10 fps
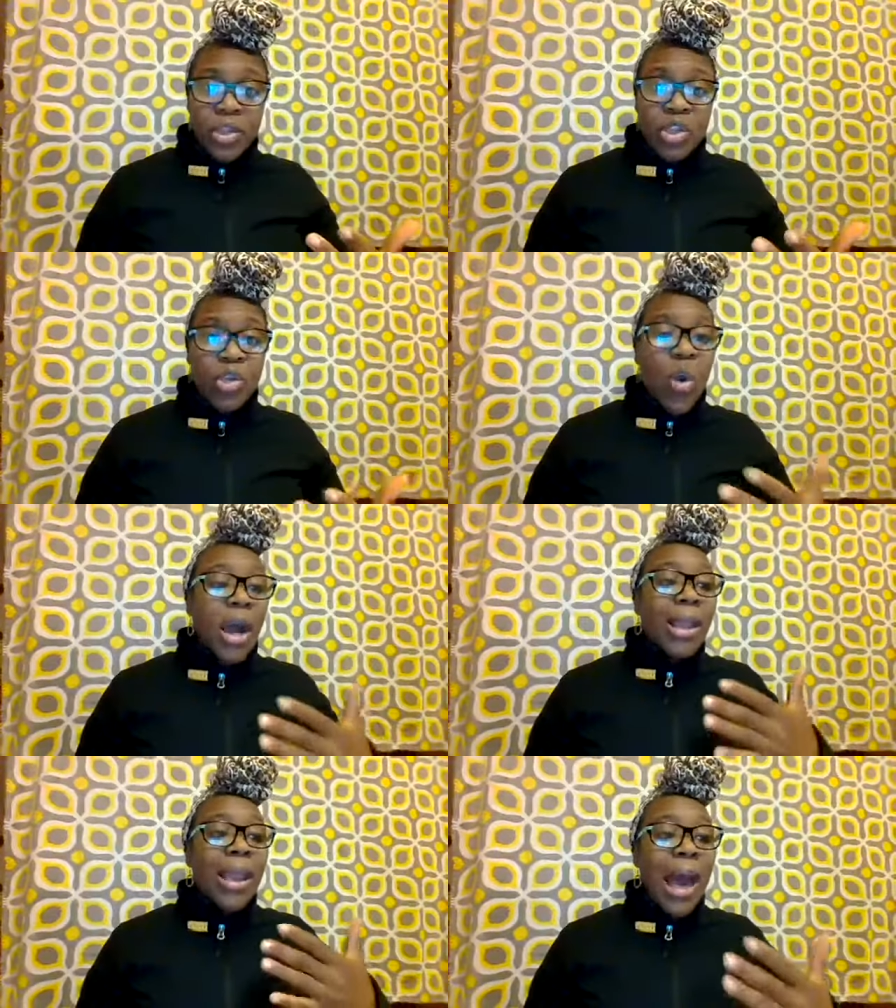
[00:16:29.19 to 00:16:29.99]
to
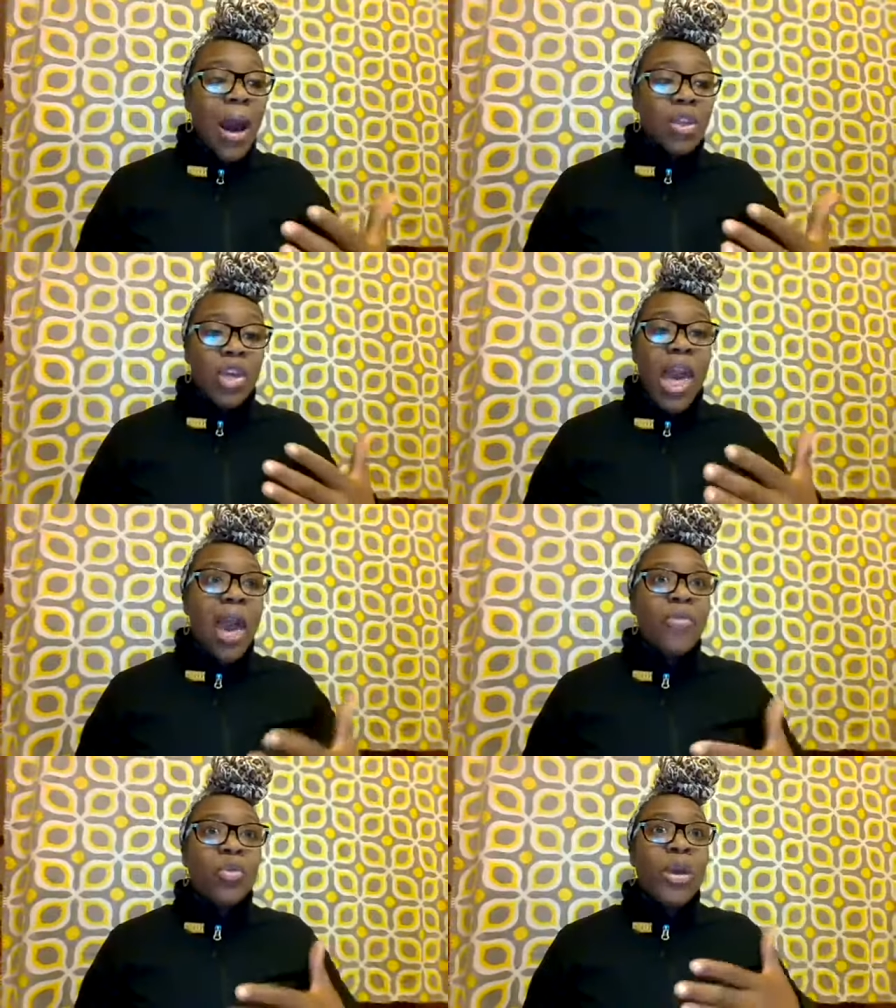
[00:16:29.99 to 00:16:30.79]
allow to
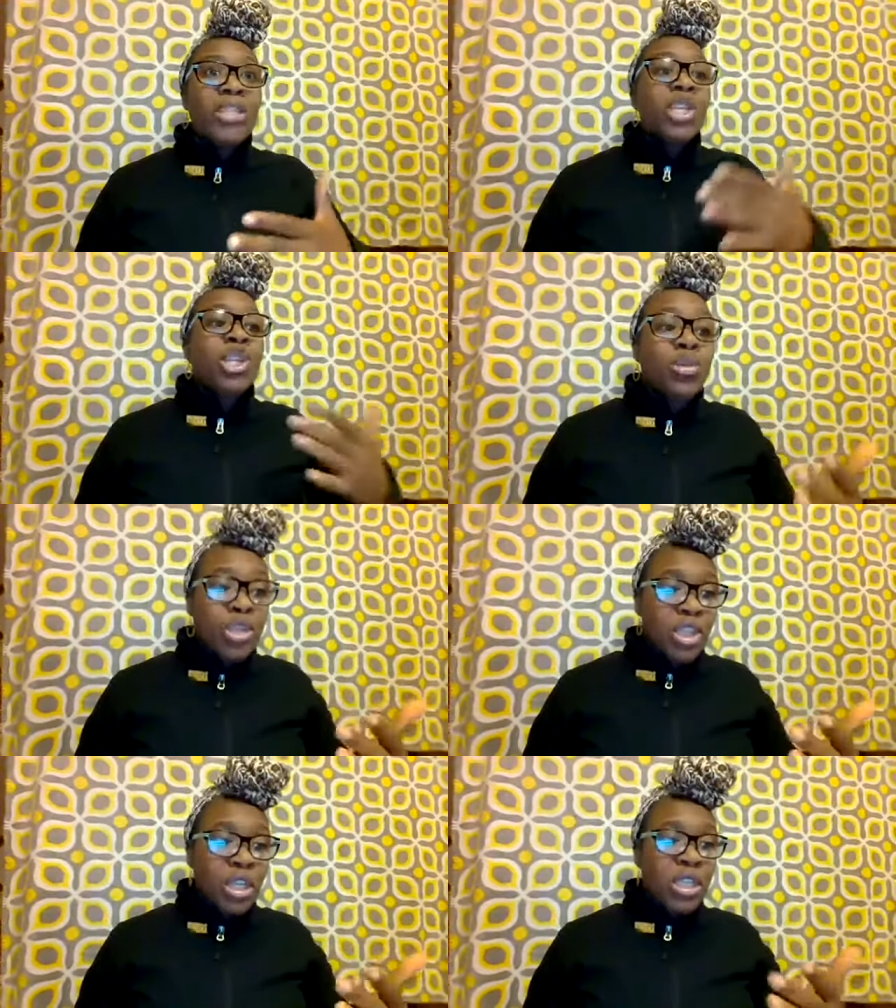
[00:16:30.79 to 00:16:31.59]
have a
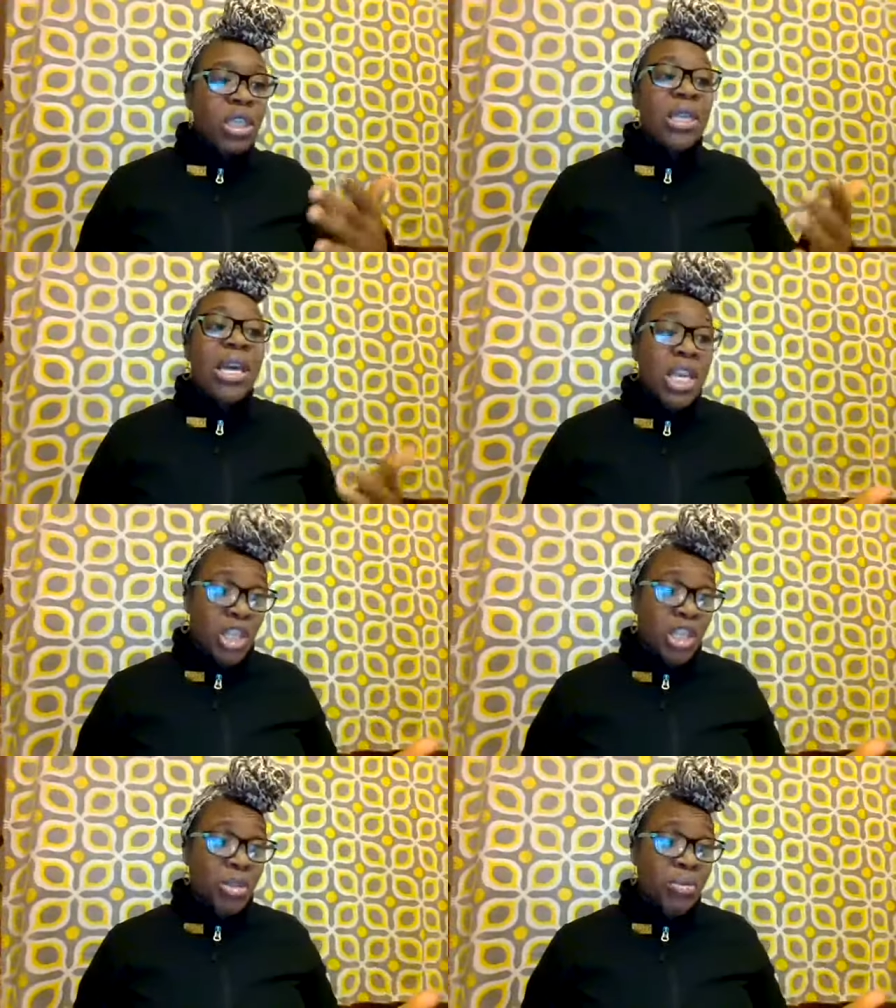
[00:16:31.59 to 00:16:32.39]
resolution to the
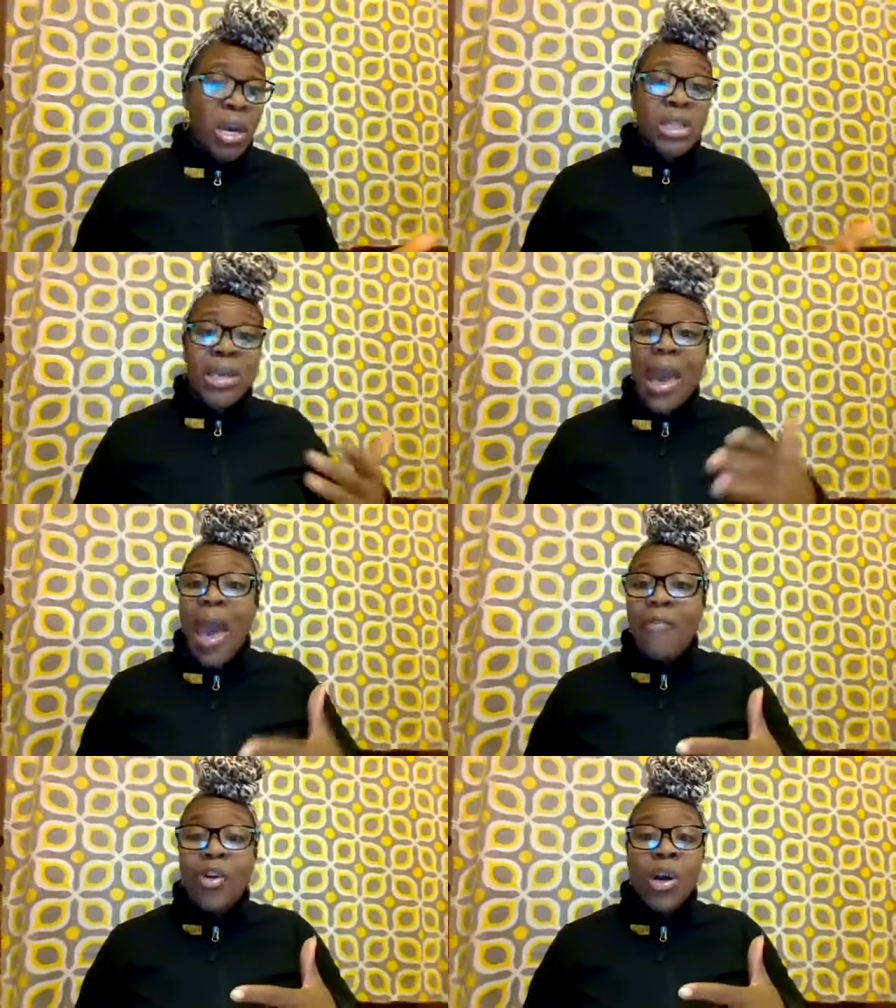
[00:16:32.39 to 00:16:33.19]
issue to
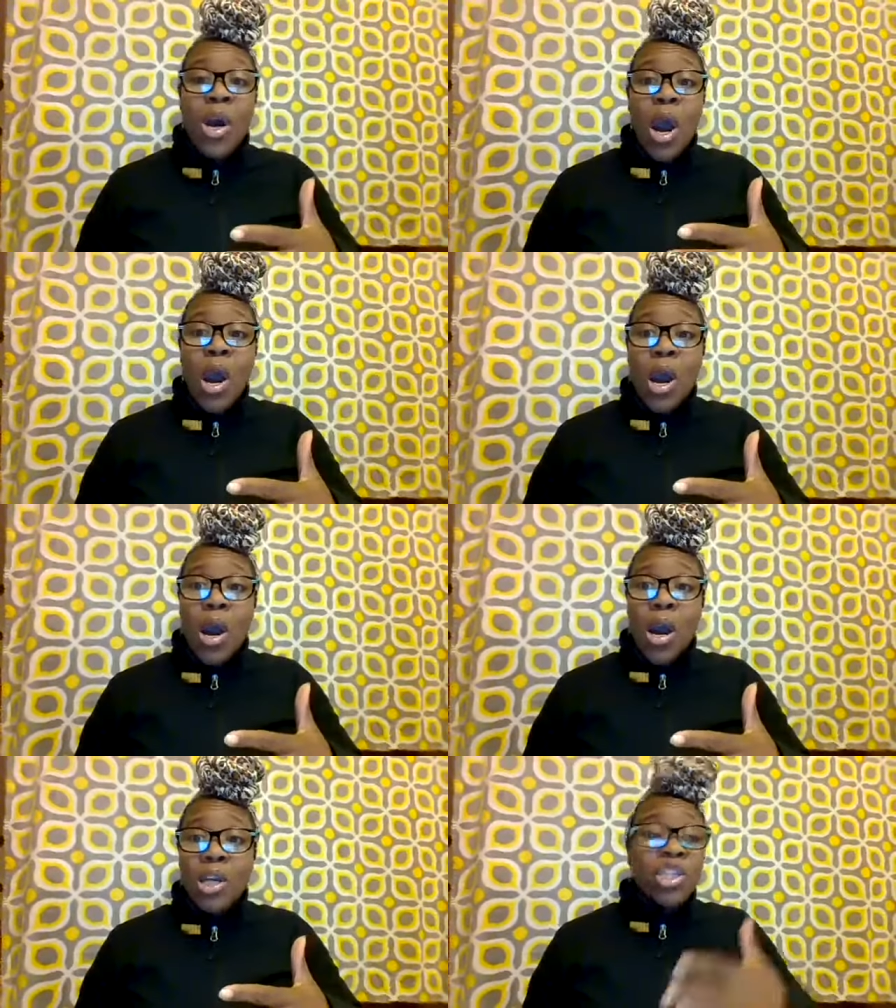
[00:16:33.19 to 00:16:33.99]
have a,
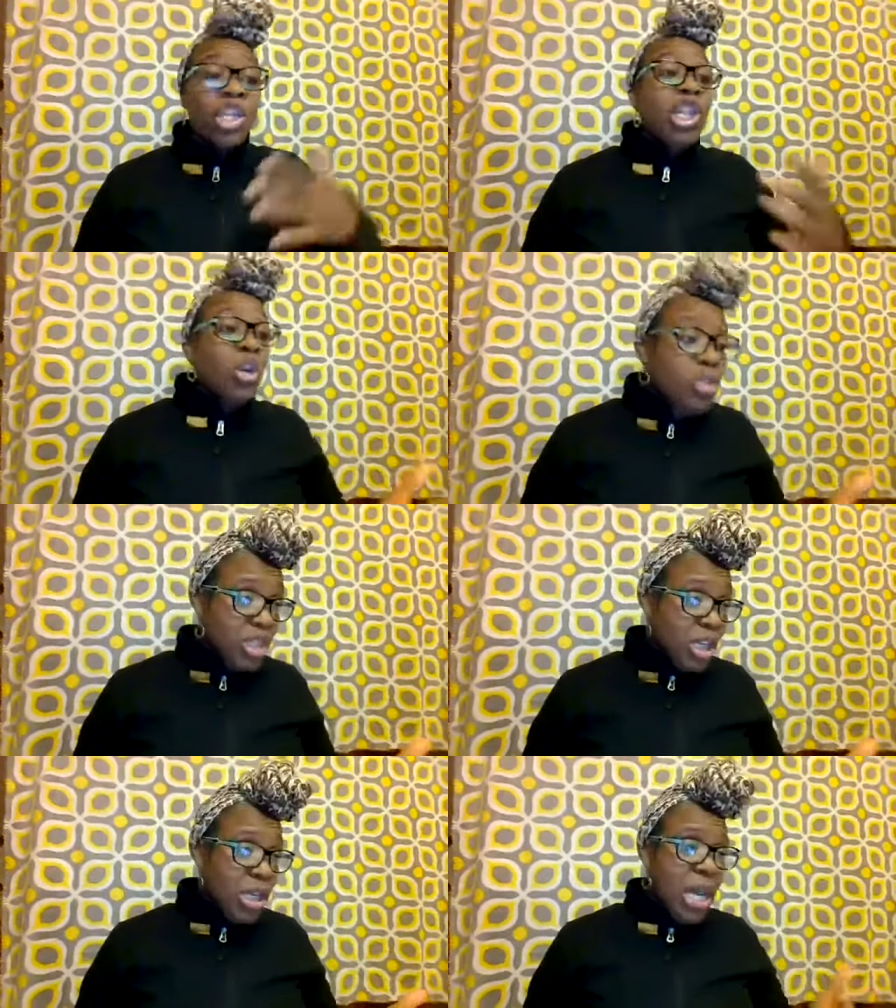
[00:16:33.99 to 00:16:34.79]
a, a
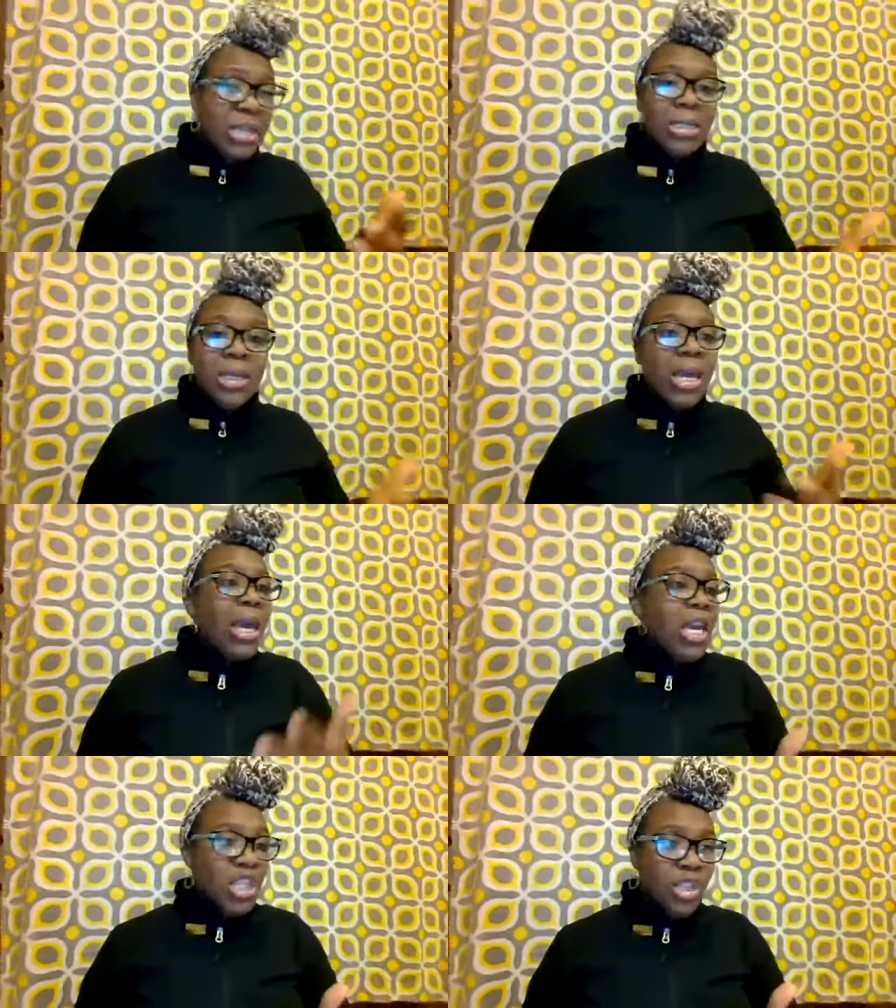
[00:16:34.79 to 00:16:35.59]
solution to the
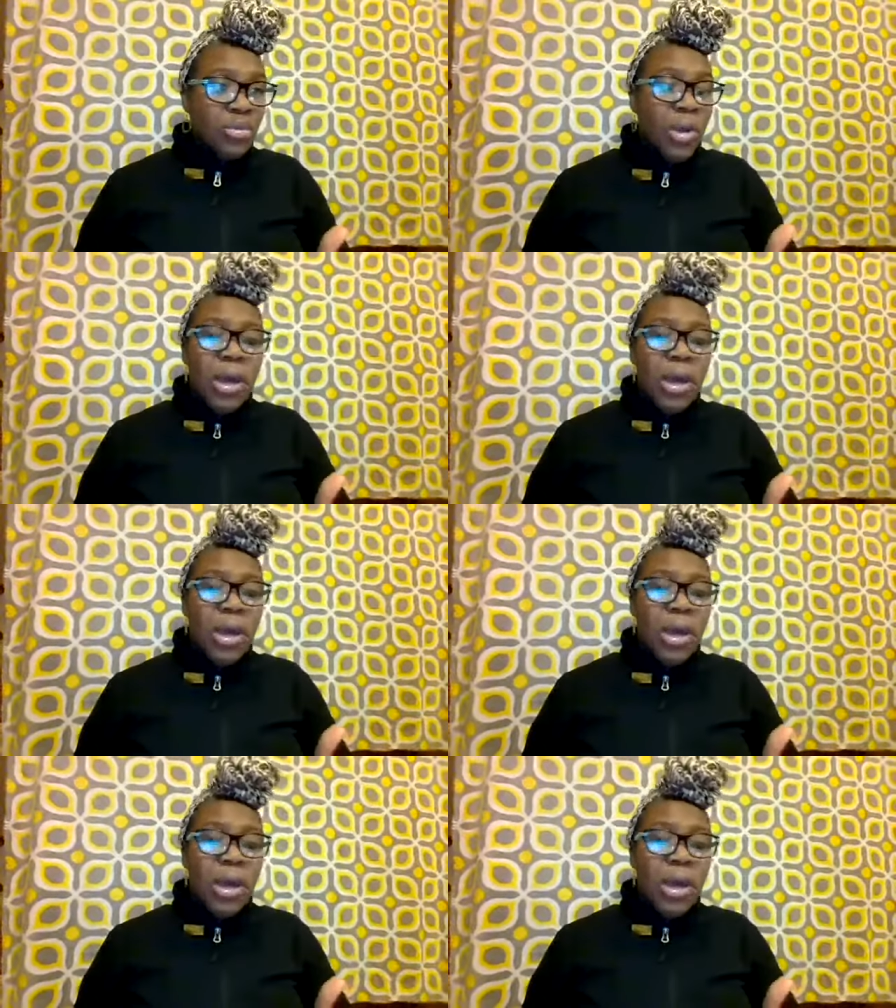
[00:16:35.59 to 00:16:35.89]
issue